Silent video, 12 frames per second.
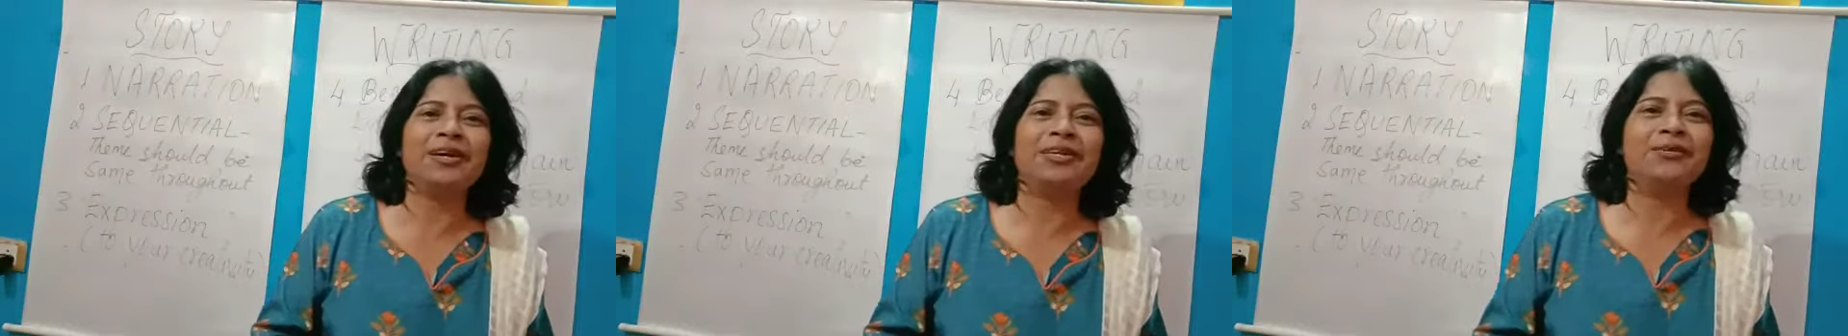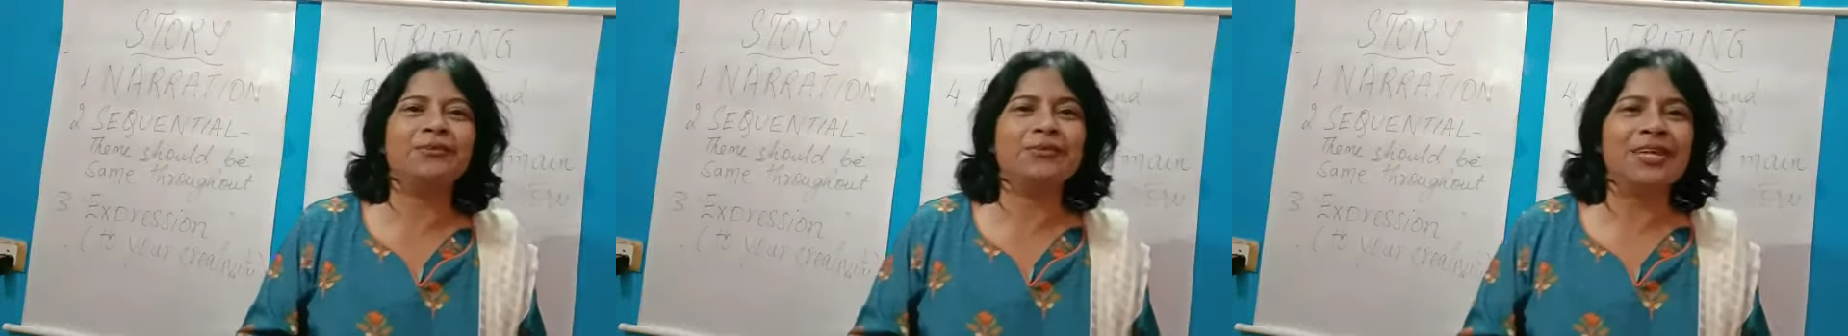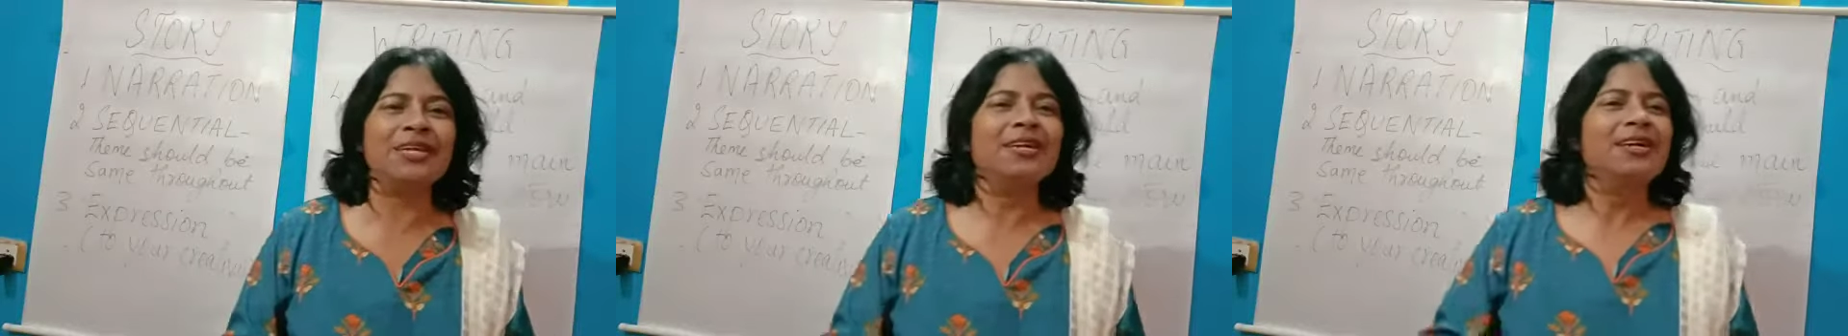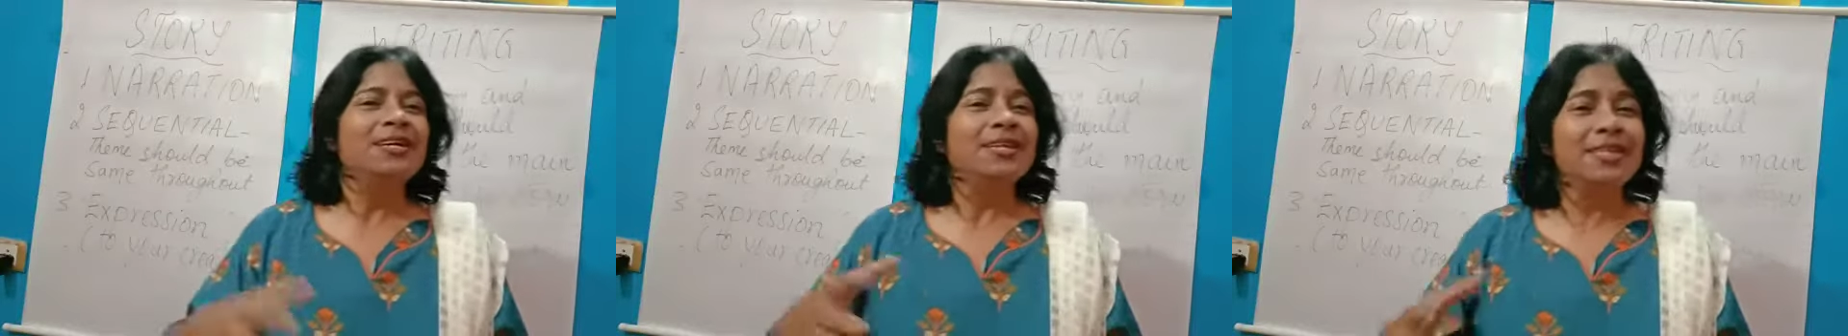We are
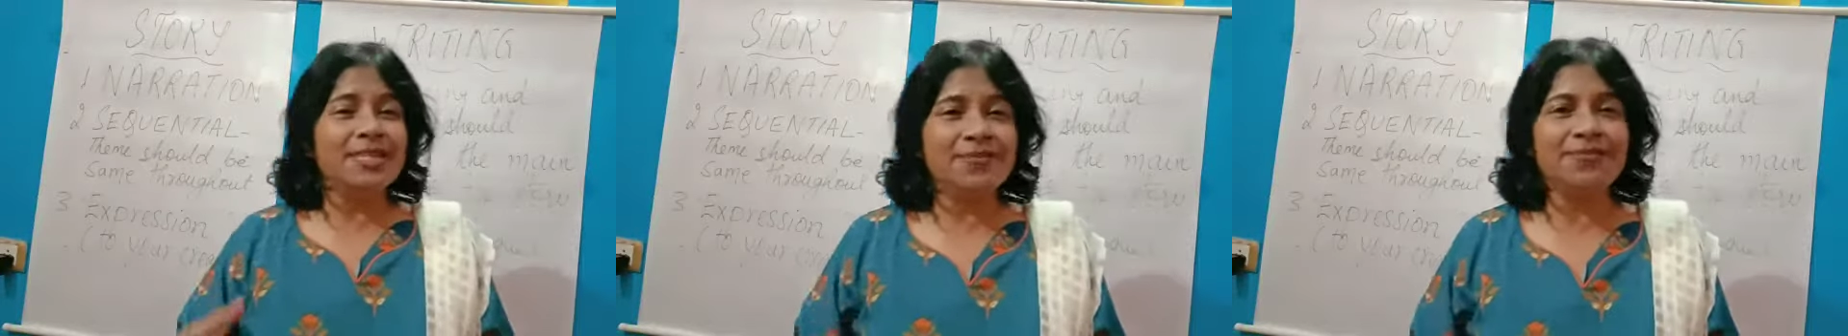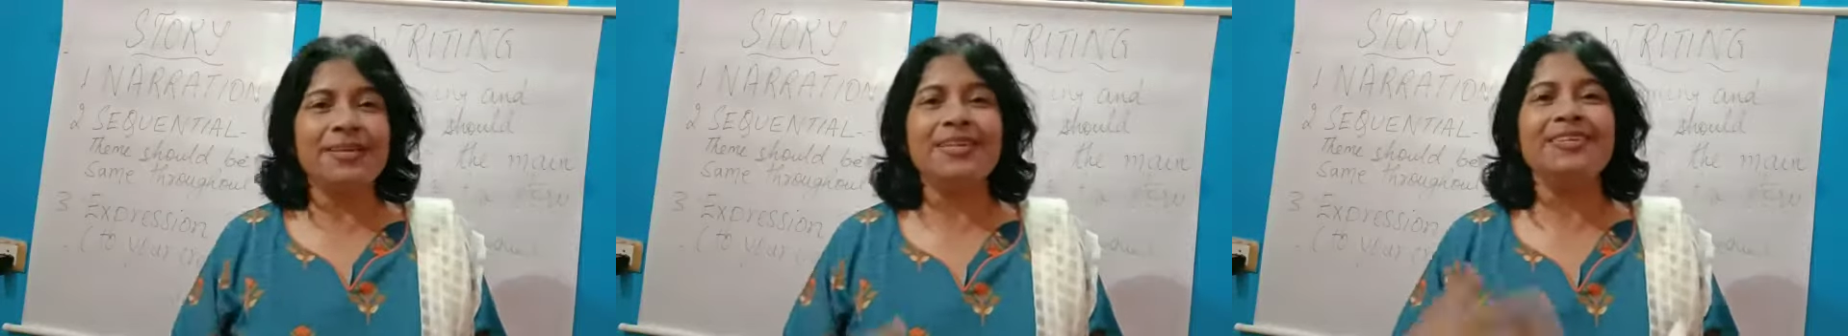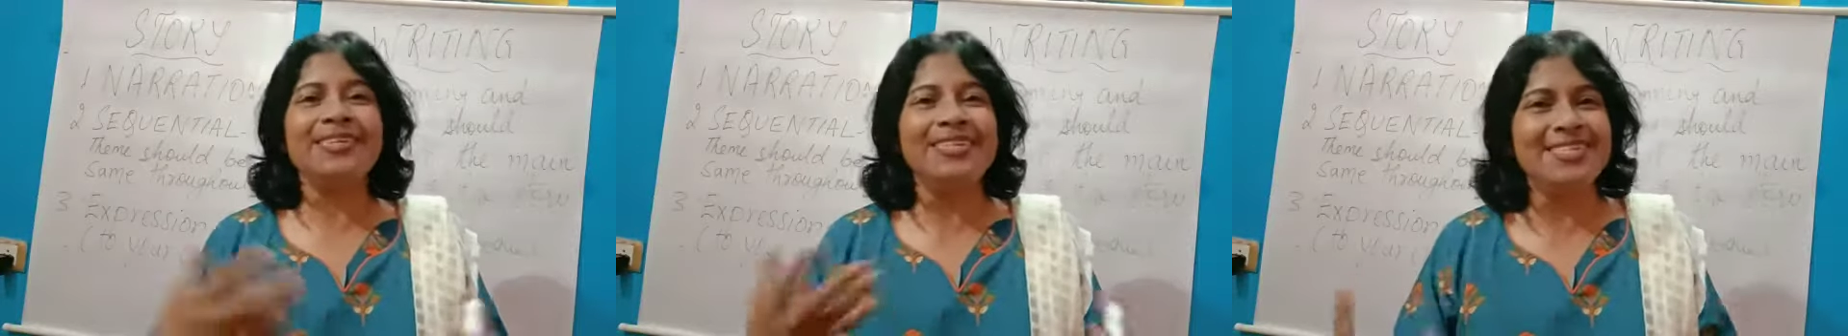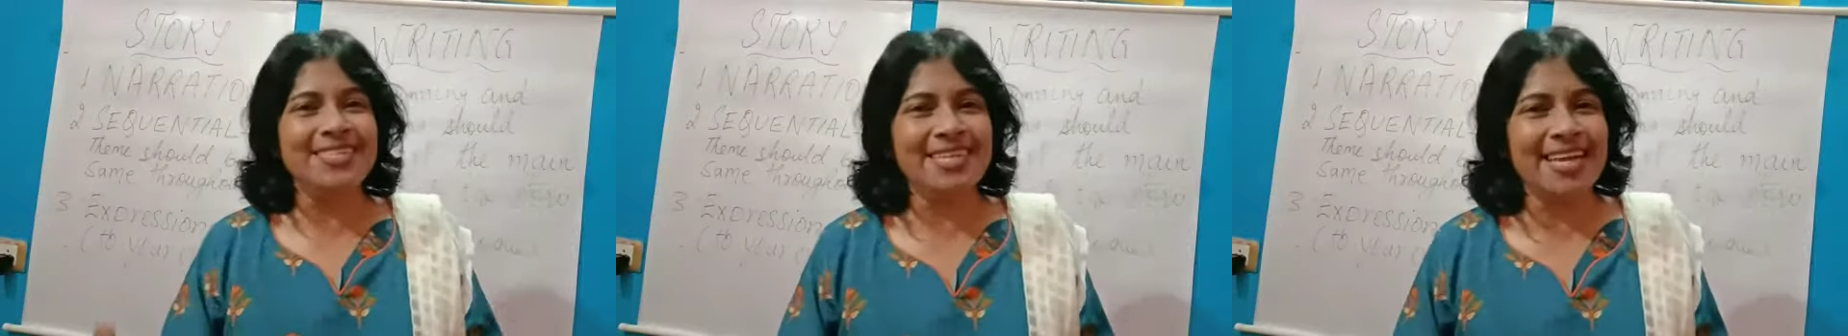using different
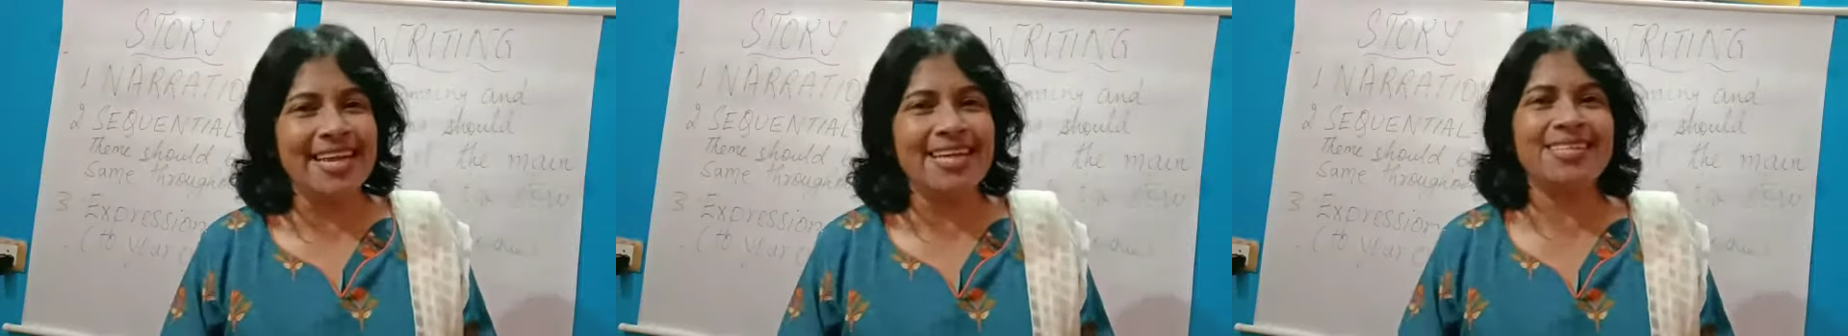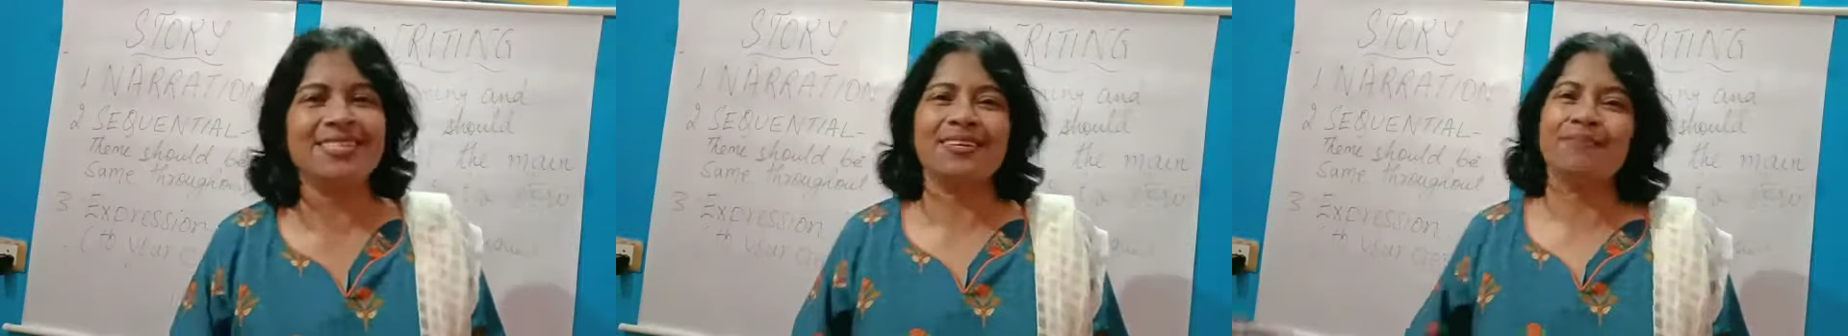teaching aids.